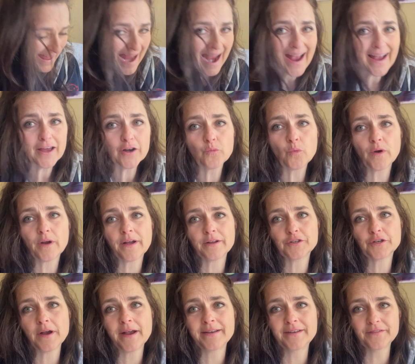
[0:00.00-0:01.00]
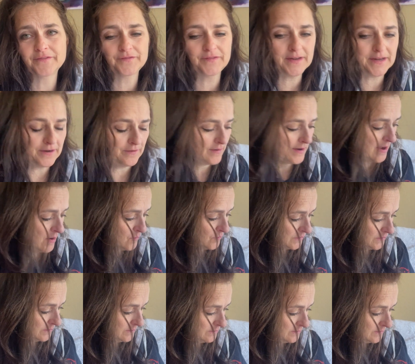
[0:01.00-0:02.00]
I got to work on trying to figure
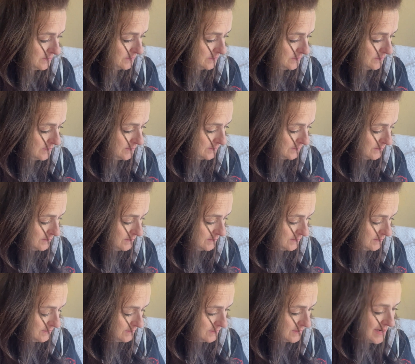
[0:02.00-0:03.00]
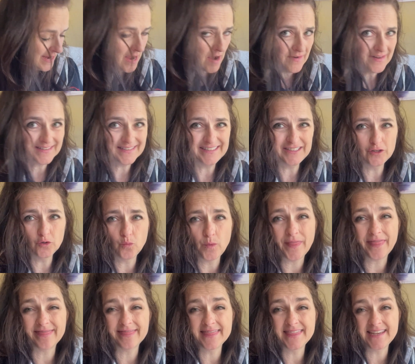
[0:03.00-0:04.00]
out how to deal with
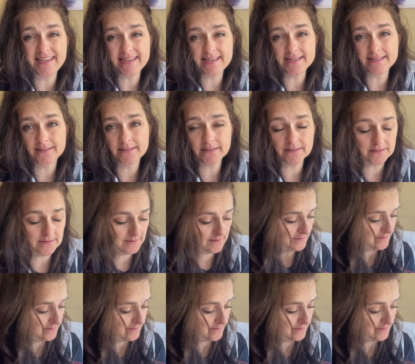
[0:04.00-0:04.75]
these.